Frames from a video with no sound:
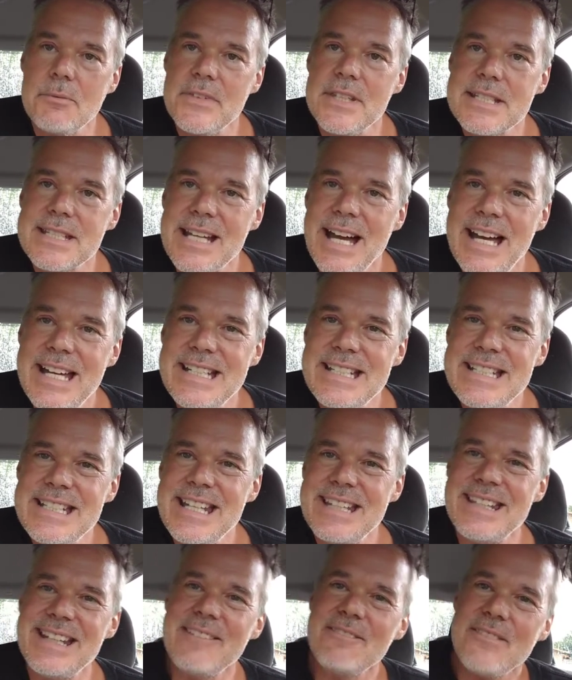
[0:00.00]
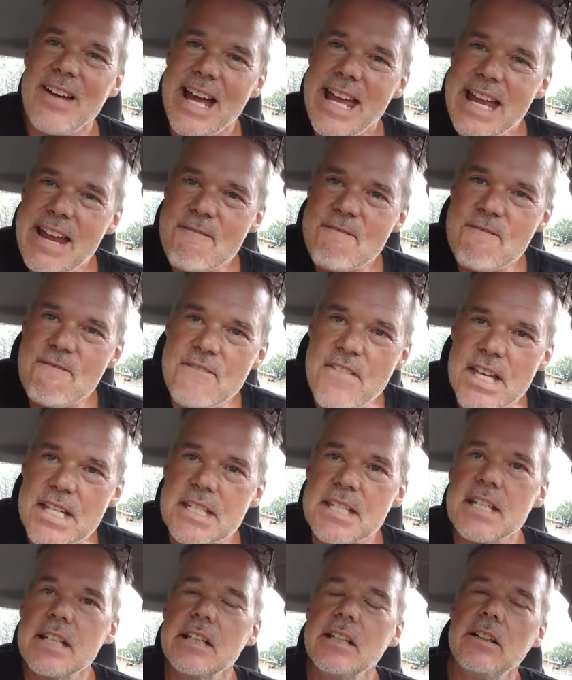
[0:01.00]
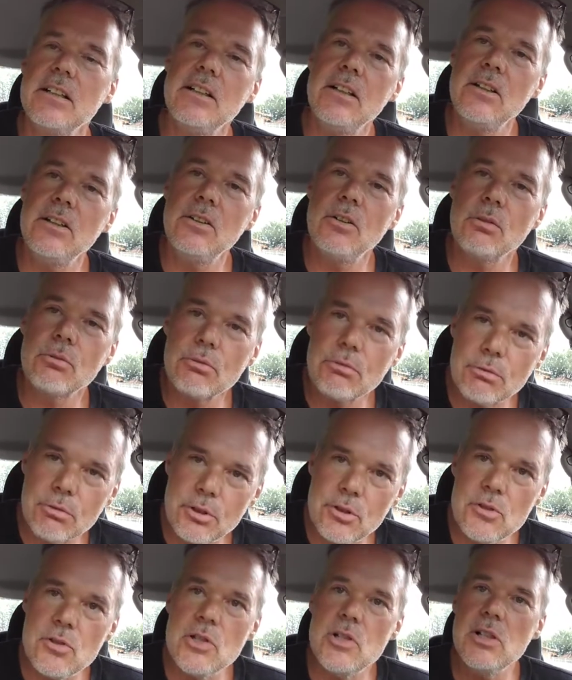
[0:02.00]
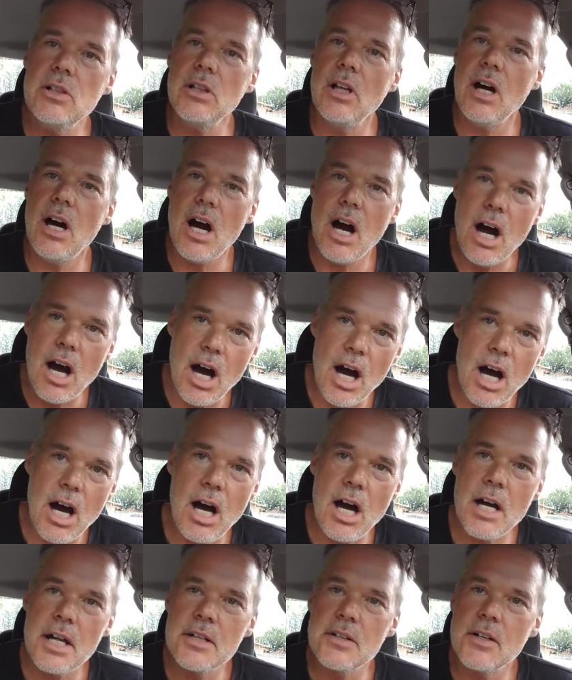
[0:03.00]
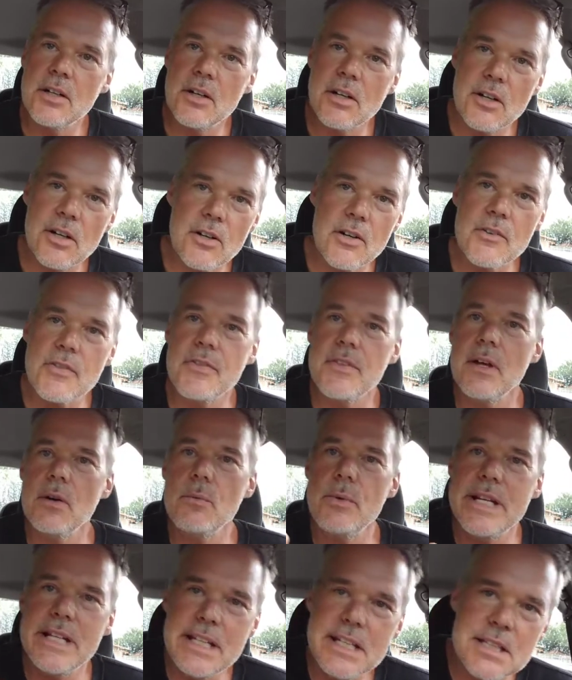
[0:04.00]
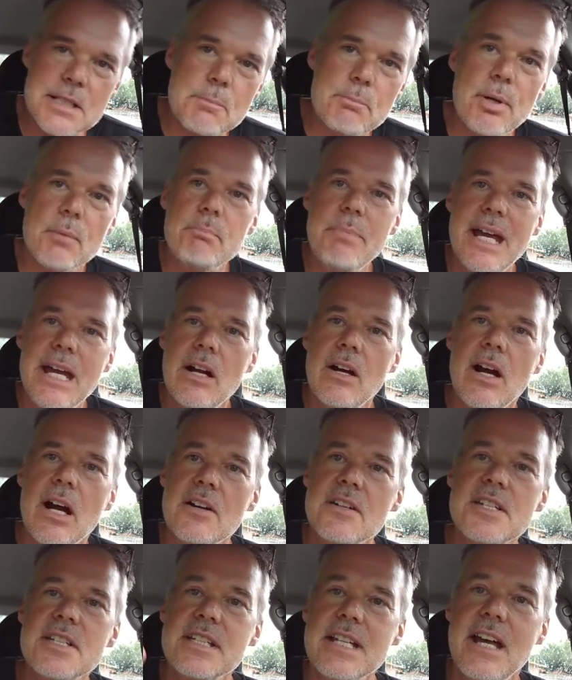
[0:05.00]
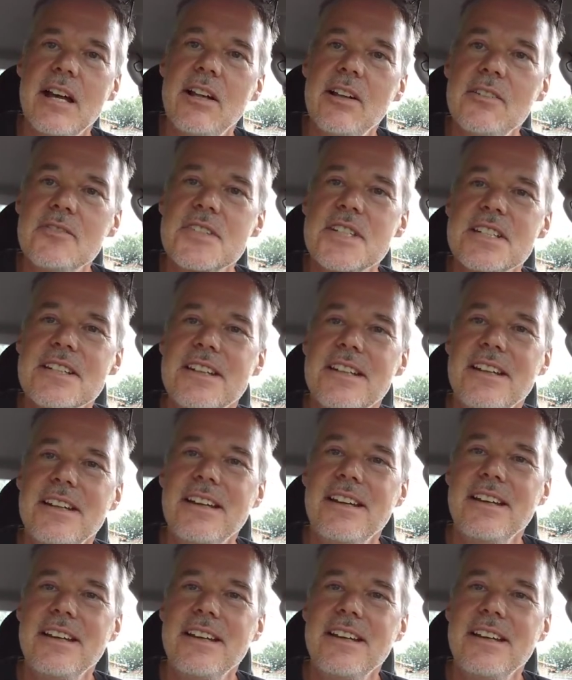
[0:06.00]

this idea that a physical rule on earth that we need to prepare ourselves